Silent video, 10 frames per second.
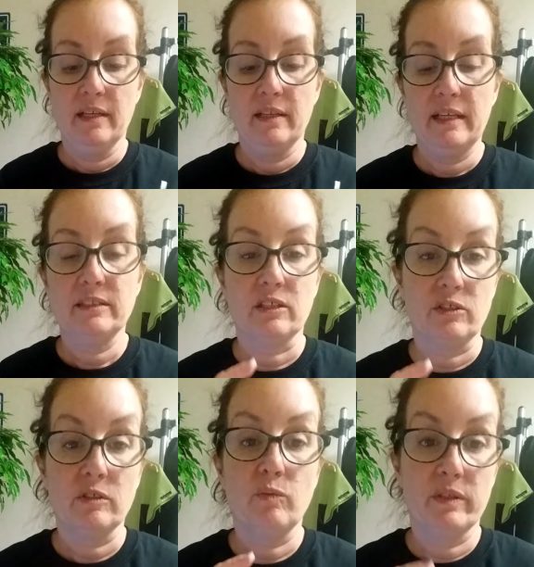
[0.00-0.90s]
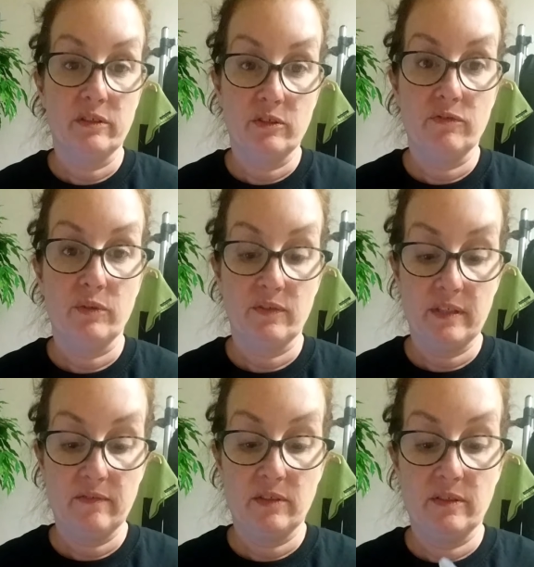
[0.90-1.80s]
That's a good one to do
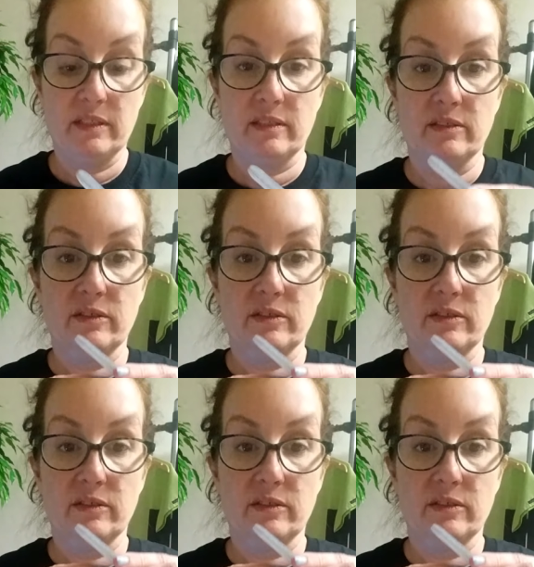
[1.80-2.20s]
45 degrees.